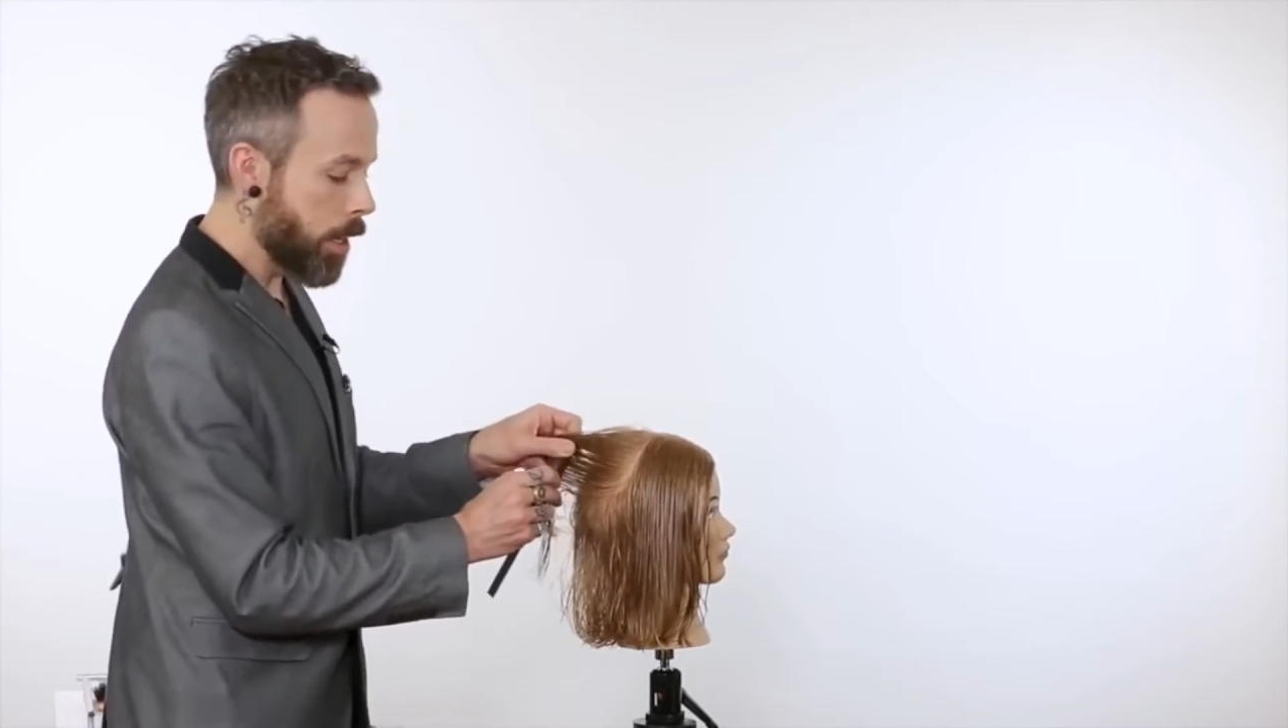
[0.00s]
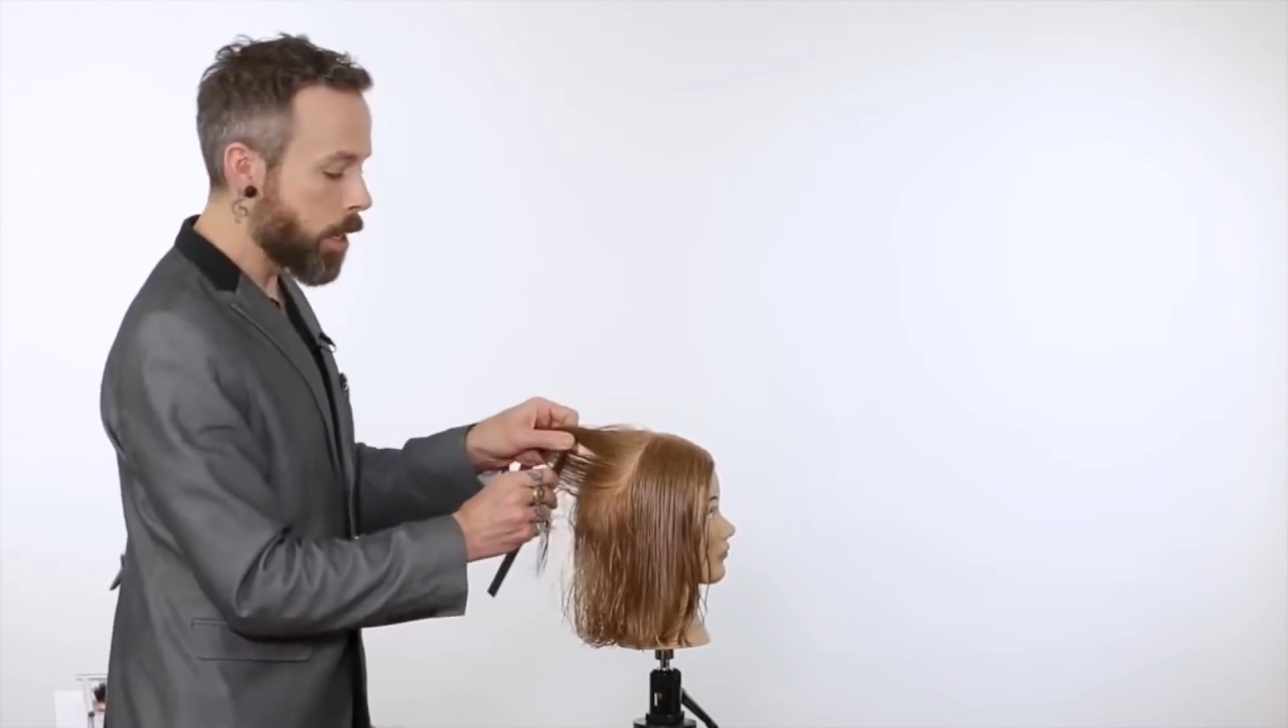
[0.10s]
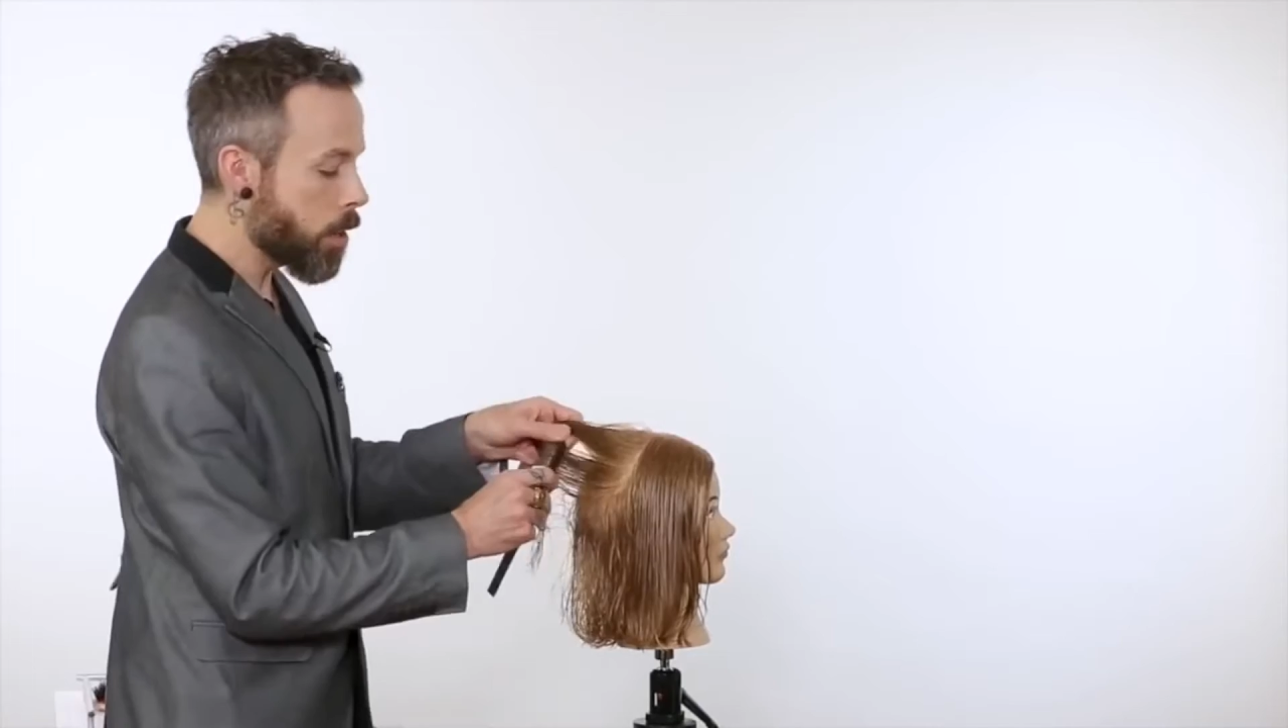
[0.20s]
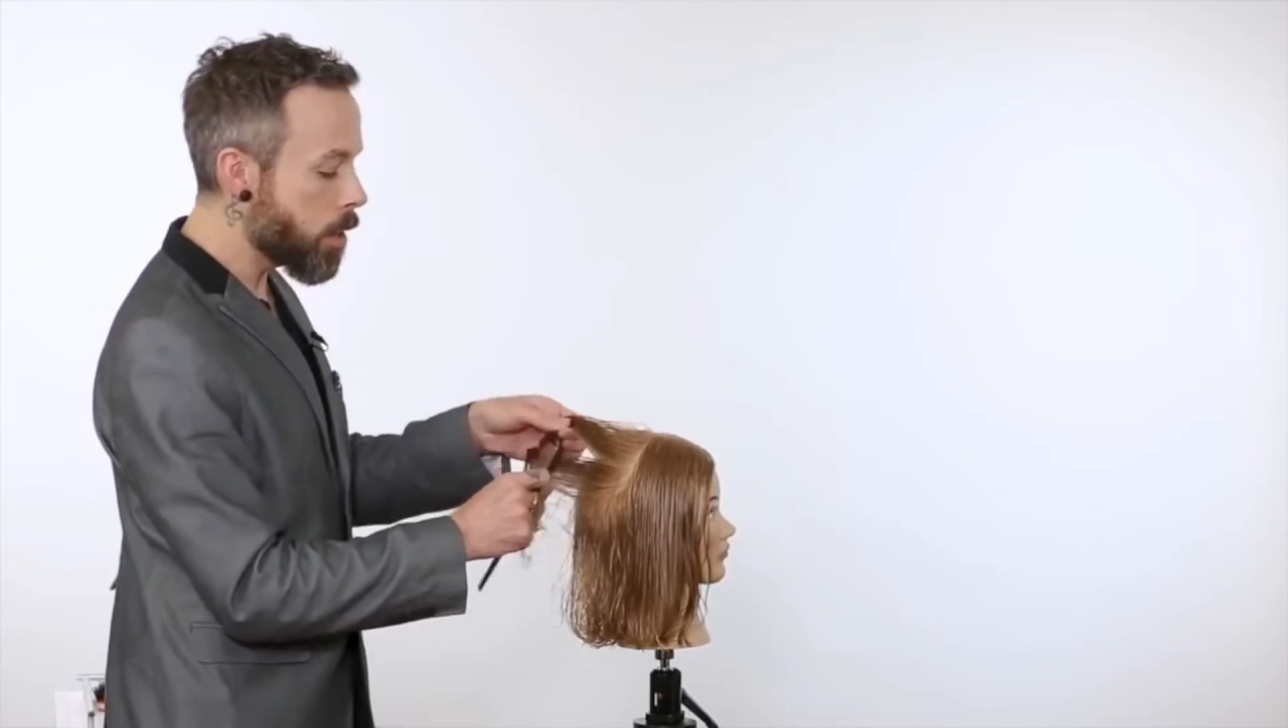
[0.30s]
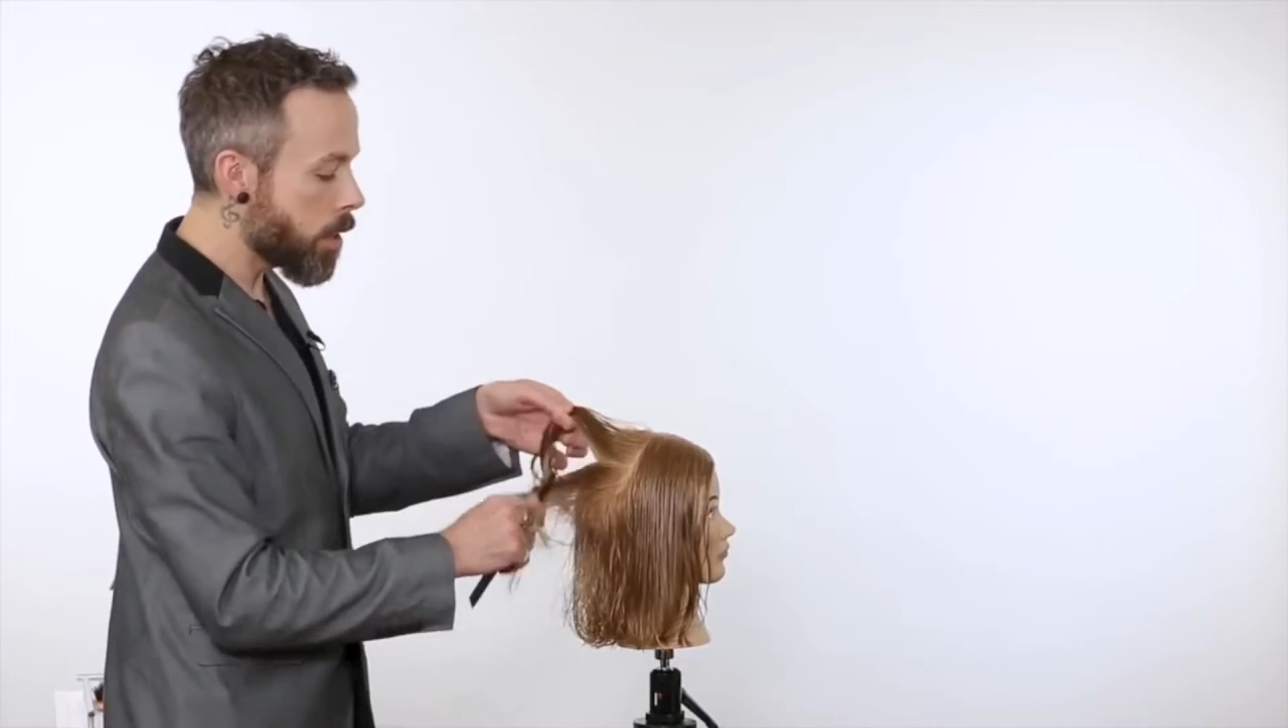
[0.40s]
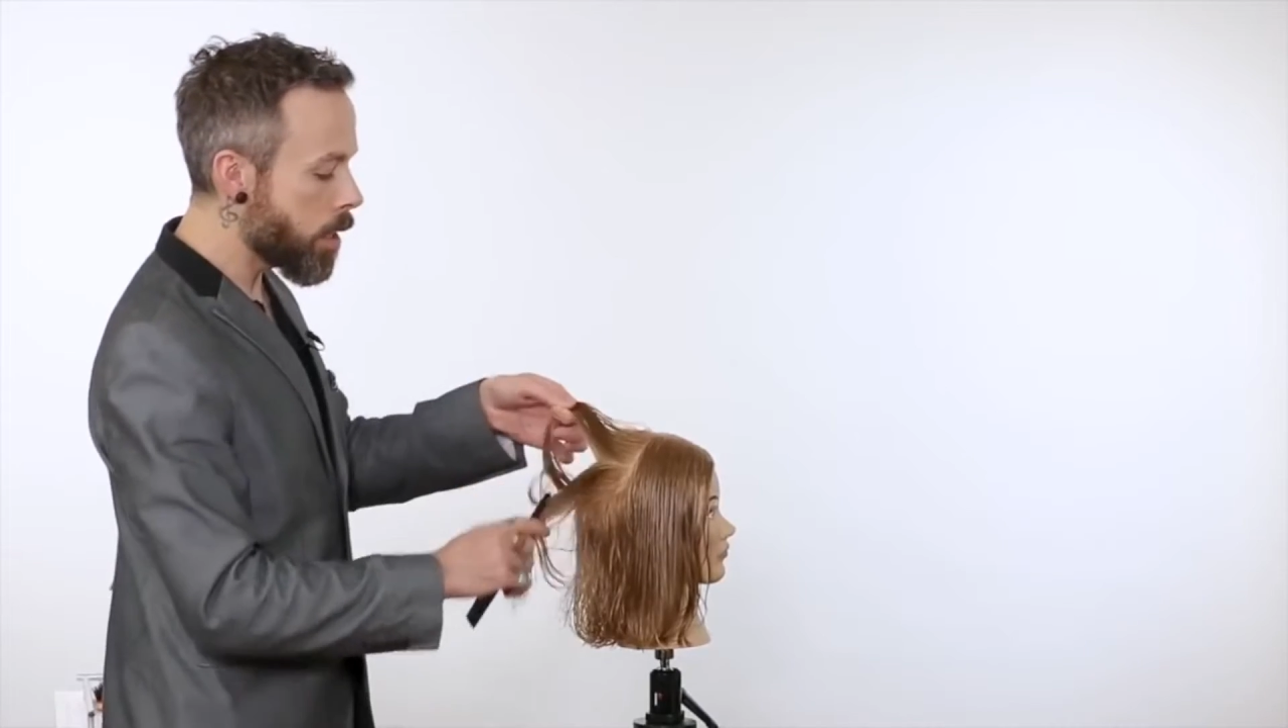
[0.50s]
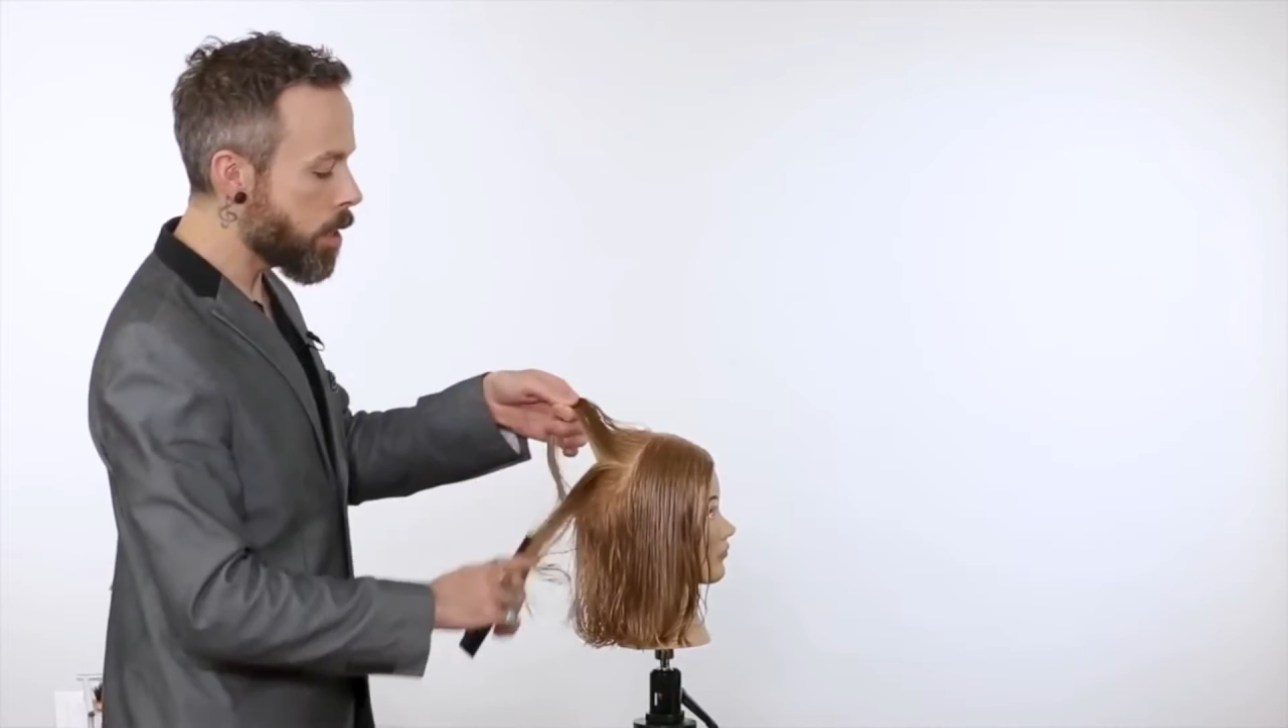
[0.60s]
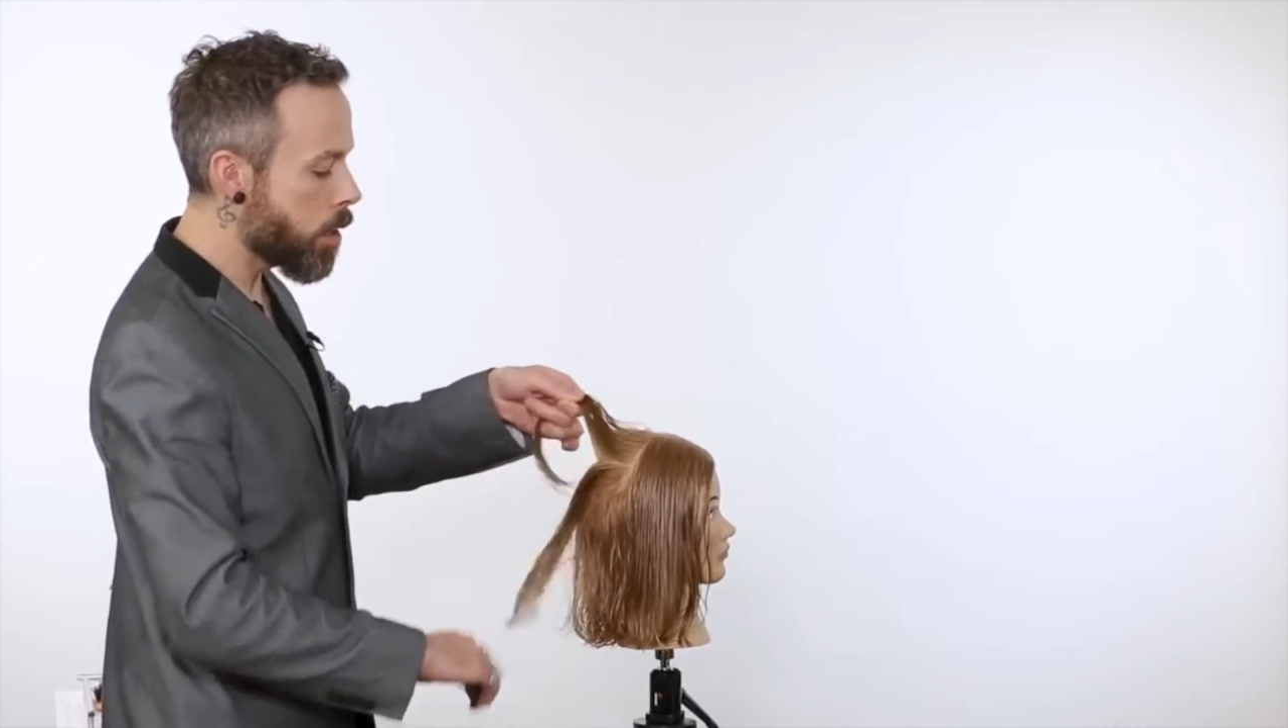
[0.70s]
Then comb the